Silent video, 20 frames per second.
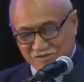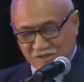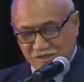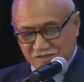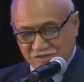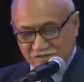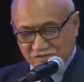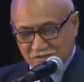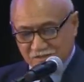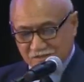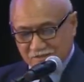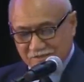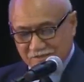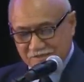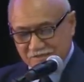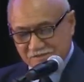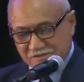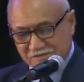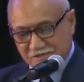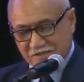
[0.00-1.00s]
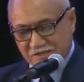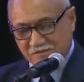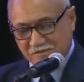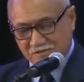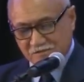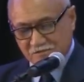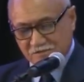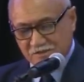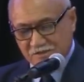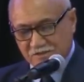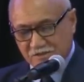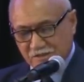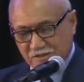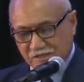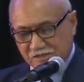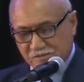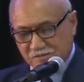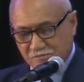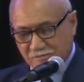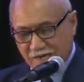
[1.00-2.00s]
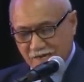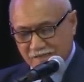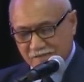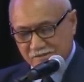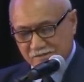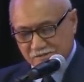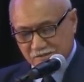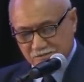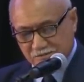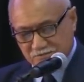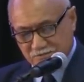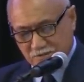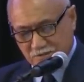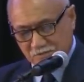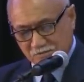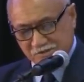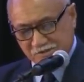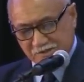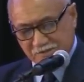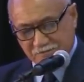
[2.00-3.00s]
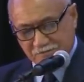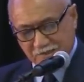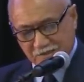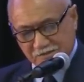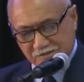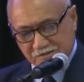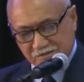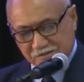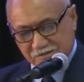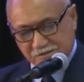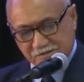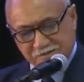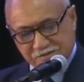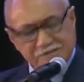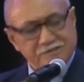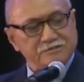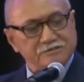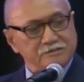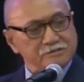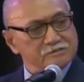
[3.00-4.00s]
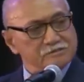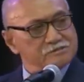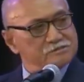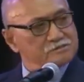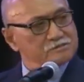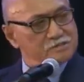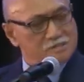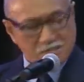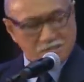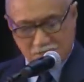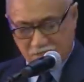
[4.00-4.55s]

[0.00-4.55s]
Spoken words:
Sends a clear signal to the international markets that Rosie Events is serious